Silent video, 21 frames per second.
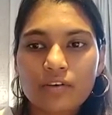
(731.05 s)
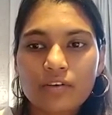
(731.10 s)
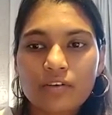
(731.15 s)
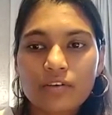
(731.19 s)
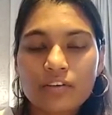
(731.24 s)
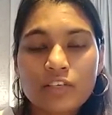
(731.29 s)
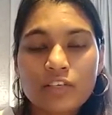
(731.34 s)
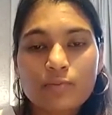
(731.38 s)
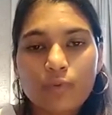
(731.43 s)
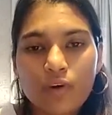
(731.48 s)

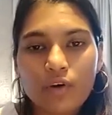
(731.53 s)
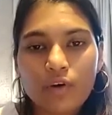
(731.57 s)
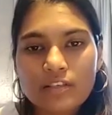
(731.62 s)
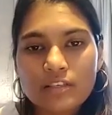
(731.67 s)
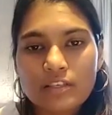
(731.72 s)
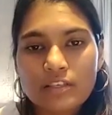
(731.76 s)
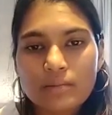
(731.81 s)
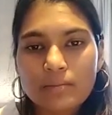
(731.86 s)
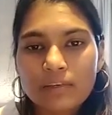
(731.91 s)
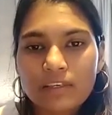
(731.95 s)

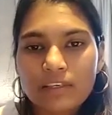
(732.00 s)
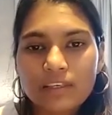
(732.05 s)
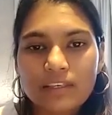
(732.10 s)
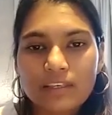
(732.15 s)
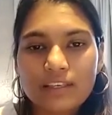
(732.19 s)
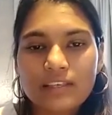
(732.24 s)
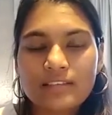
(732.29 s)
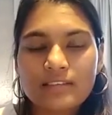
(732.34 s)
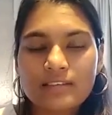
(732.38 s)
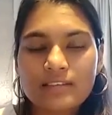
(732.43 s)

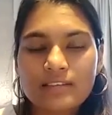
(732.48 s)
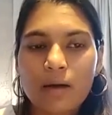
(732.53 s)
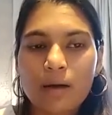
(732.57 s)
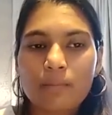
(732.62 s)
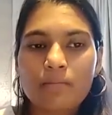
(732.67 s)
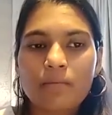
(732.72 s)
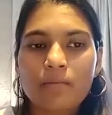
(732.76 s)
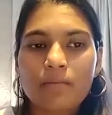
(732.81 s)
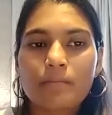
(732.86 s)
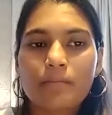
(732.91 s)
responsibility,
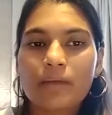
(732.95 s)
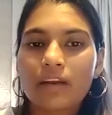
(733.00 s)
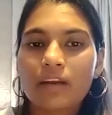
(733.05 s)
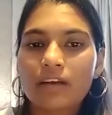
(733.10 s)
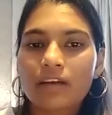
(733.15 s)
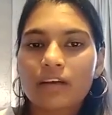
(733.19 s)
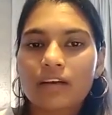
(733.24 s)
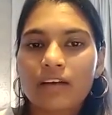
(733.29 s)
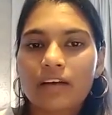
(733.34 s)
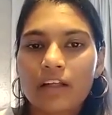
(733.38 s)
some
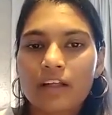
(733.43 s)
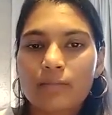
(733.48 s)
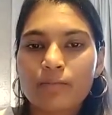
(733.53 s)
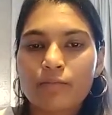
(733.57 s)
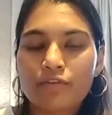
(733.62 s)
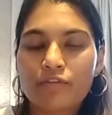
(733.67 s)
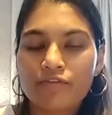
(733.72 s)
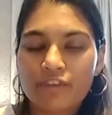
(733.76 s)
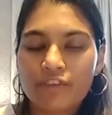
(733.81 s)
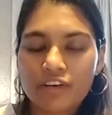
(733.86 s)
medical health
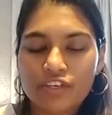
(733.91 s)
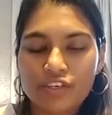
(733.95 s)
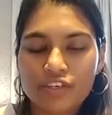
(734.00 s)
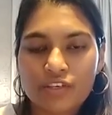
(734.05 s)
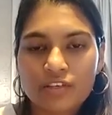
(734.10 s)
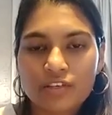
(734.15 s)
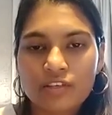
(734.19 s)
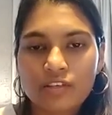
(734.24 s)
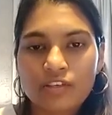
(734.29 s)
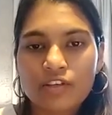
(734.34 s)

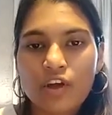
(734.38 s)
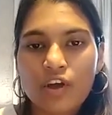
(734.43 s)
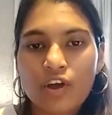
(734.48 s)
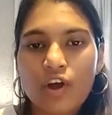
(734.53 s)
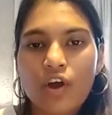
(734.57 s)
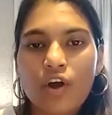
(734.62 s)
professionals